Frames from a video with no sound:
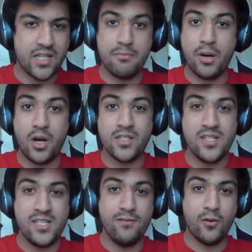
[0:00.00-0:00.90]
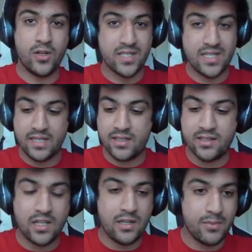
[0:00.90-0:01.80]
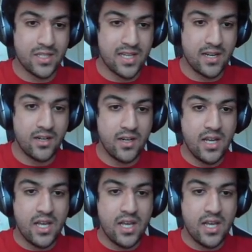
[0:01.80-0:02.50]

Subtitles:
and pawn to d4, staking a claim in the center.